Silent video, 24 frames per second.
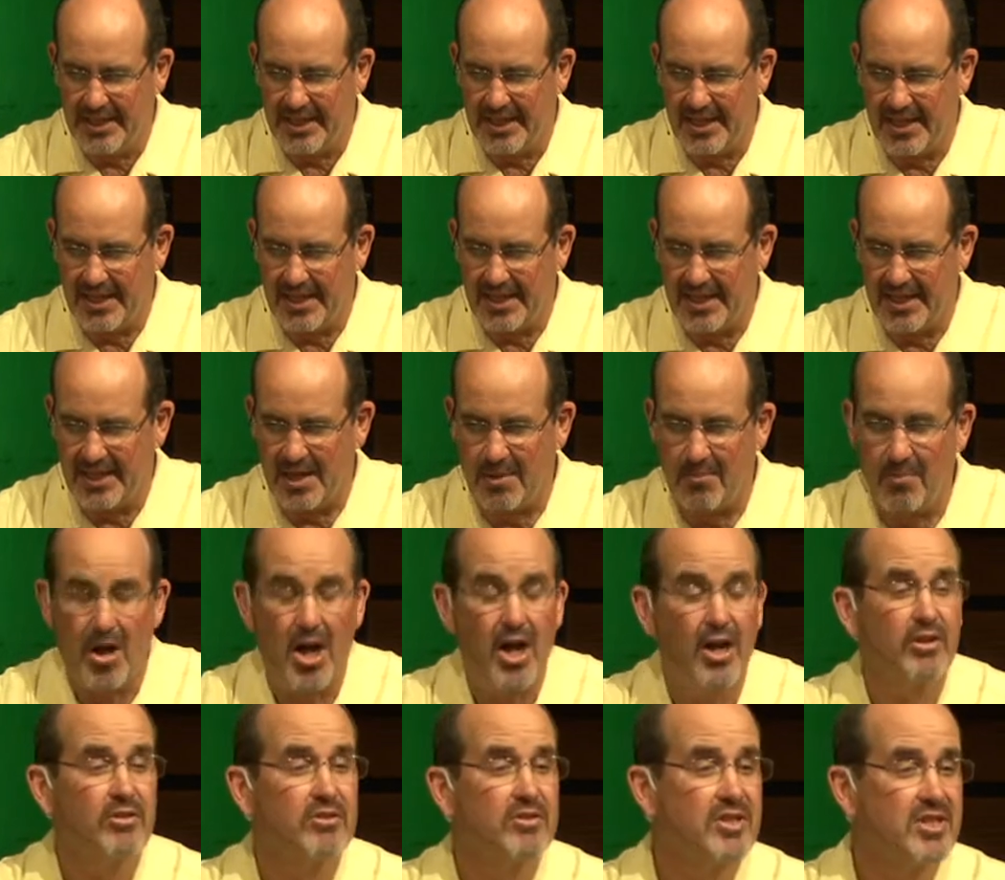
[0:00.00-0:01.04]
uh, a
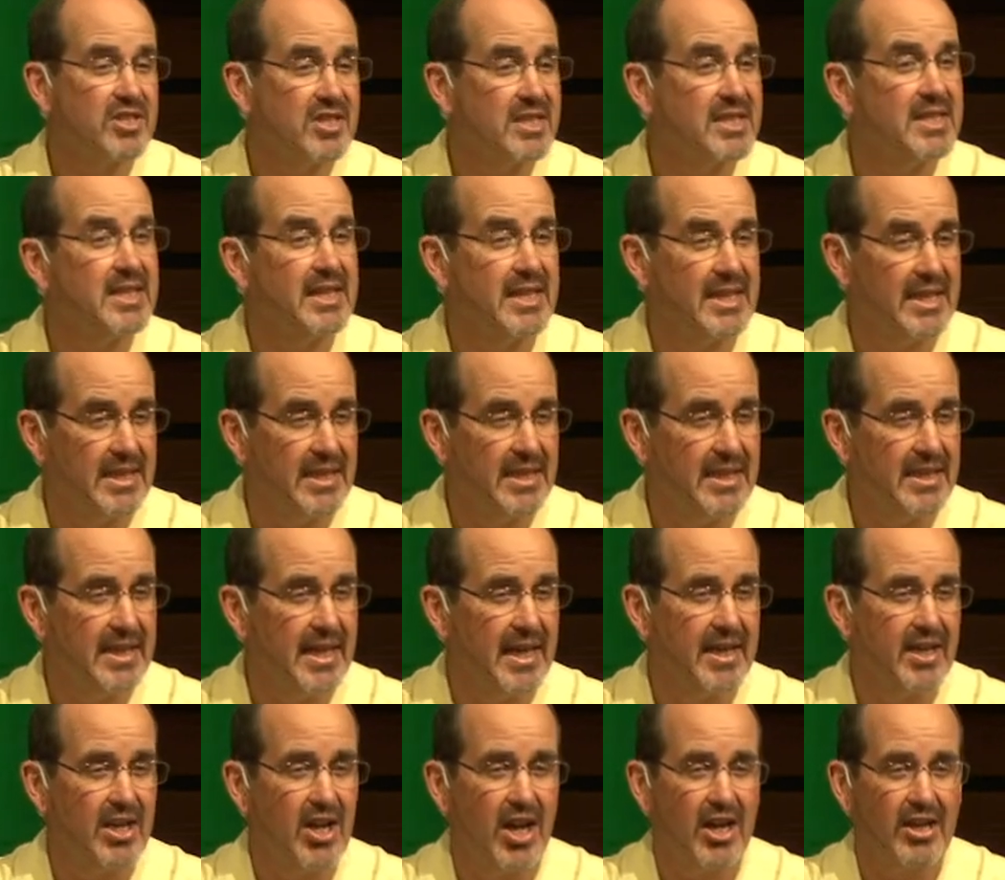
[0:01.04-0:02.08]
modern city,
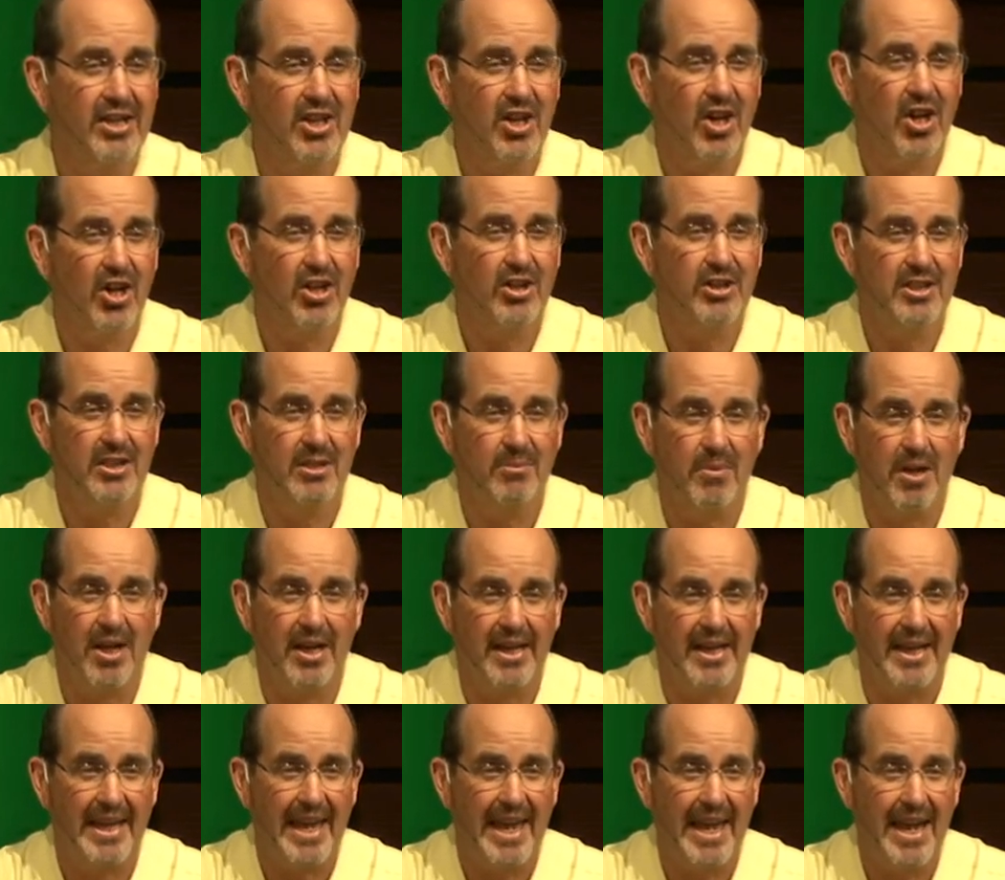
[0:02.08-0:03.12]
and God called him on a
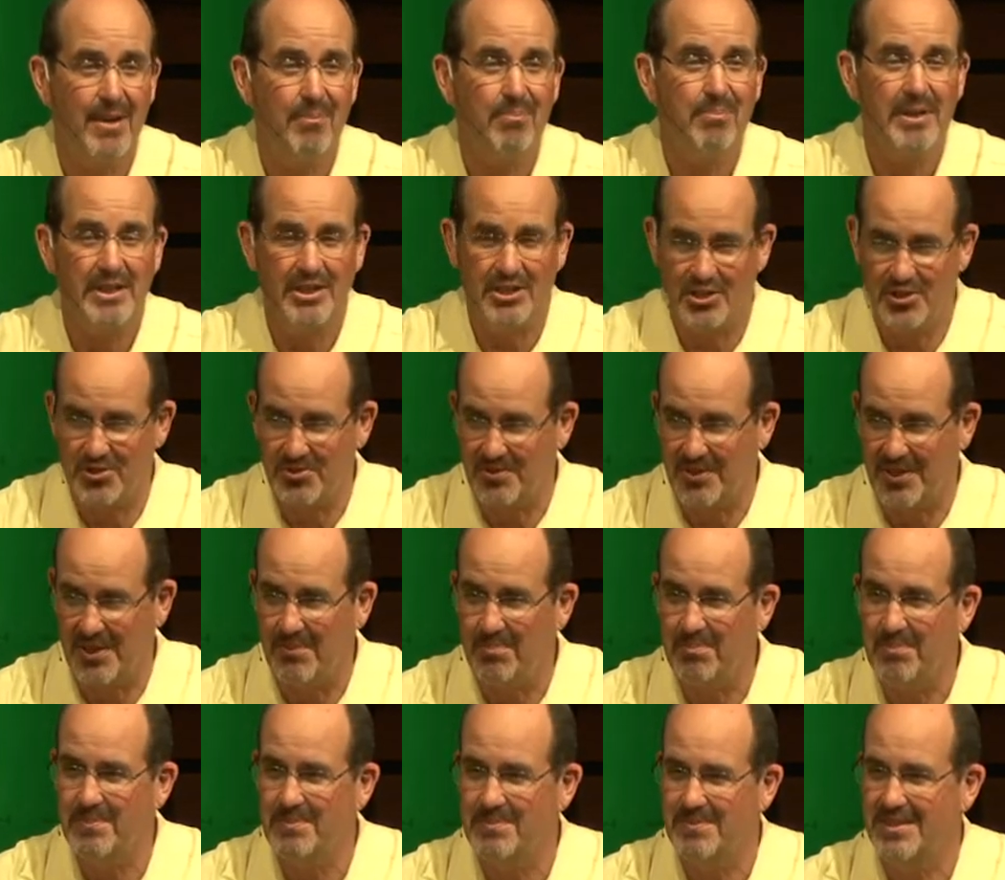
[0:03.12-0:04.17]
camping trip
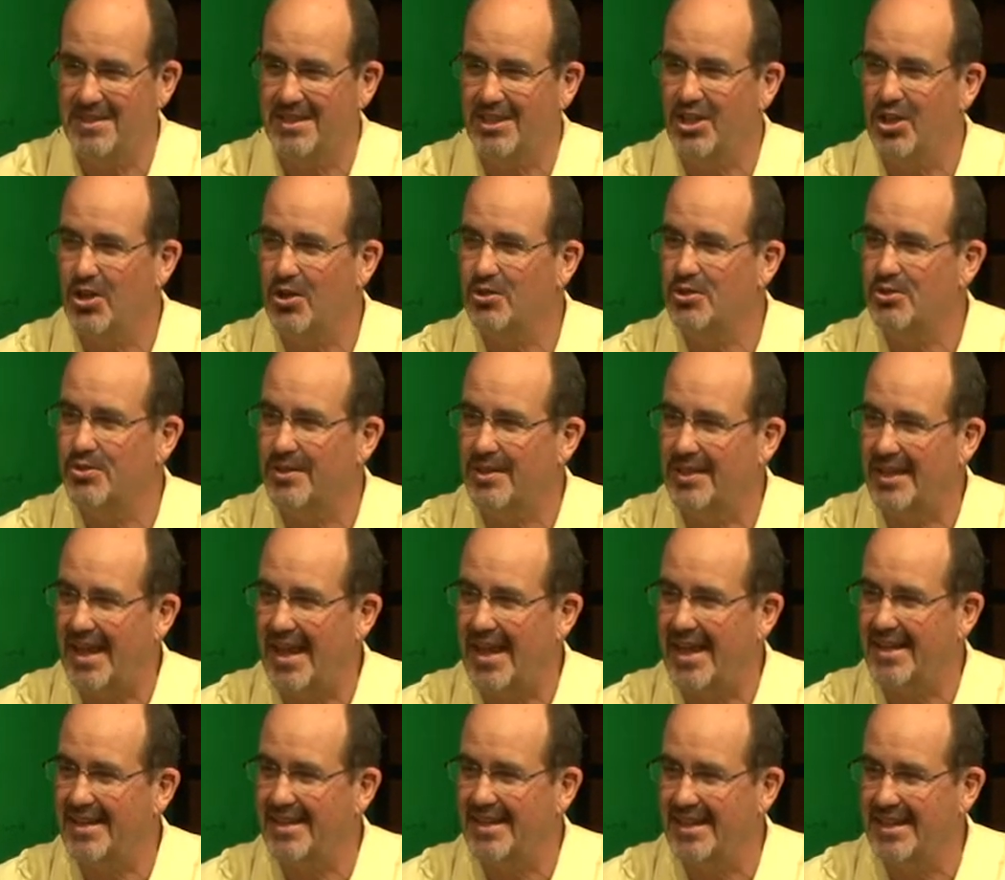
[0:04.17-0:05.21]
to go to a
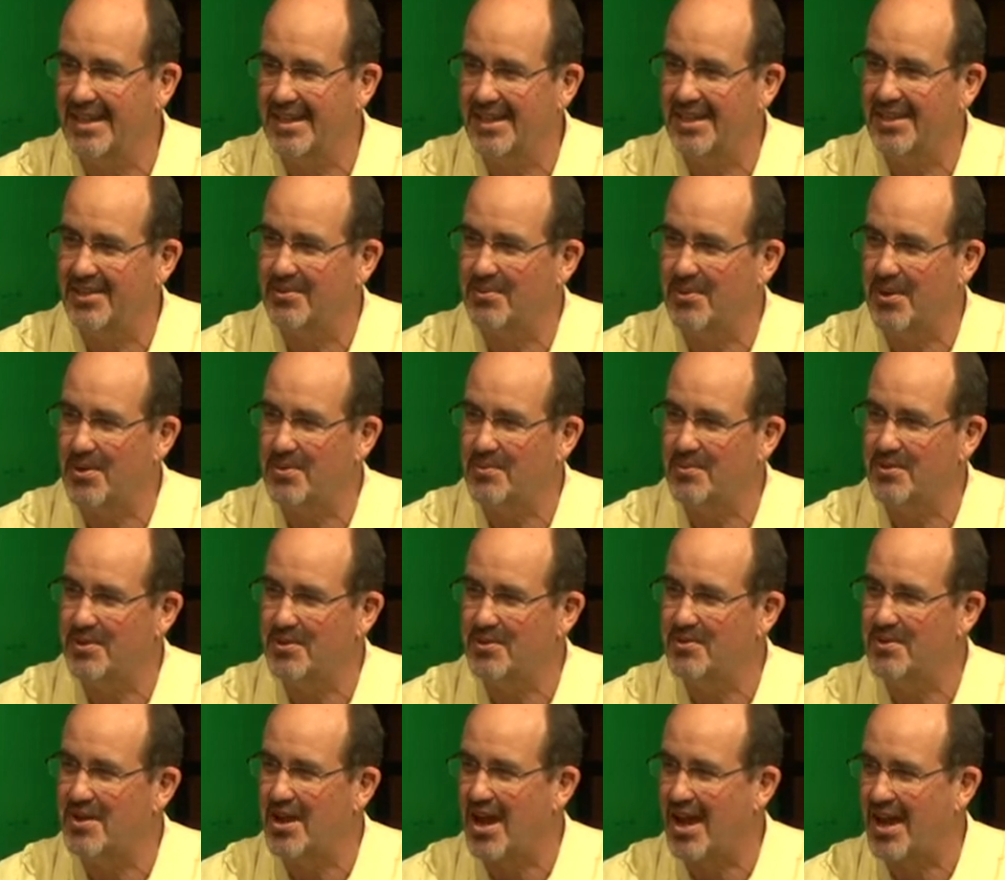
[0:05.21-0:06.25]
land he, quote,
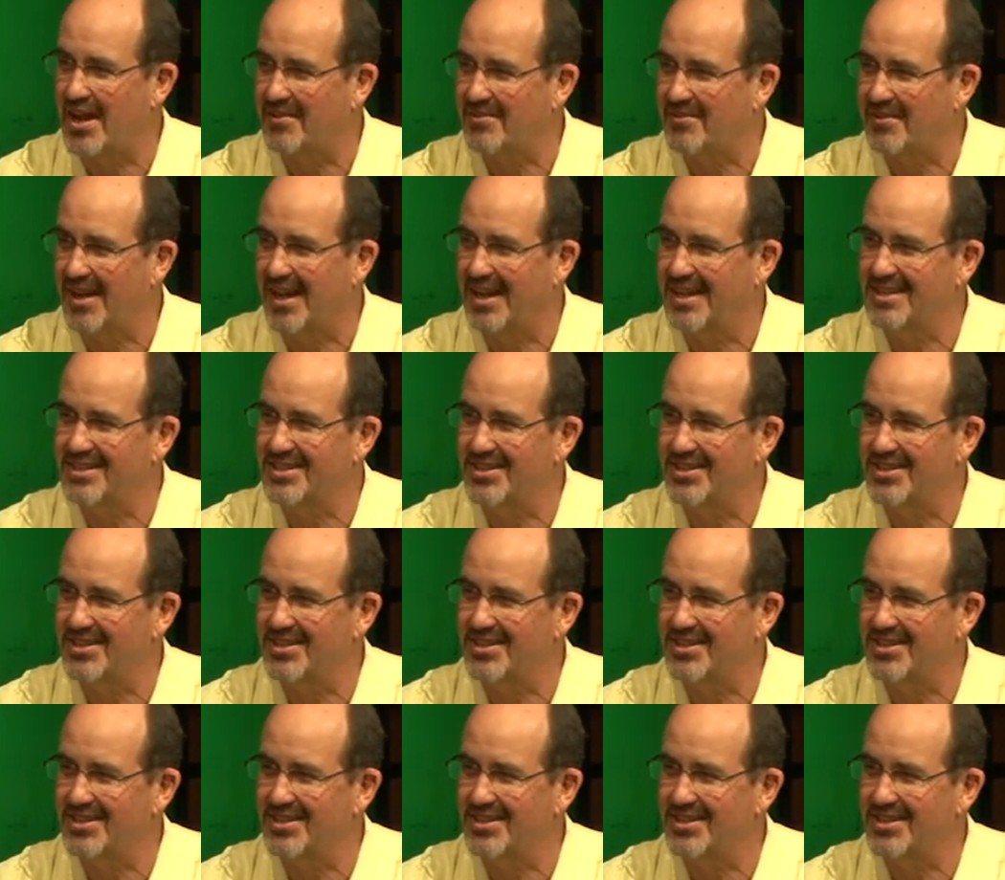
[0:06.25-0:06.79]
knew not, right?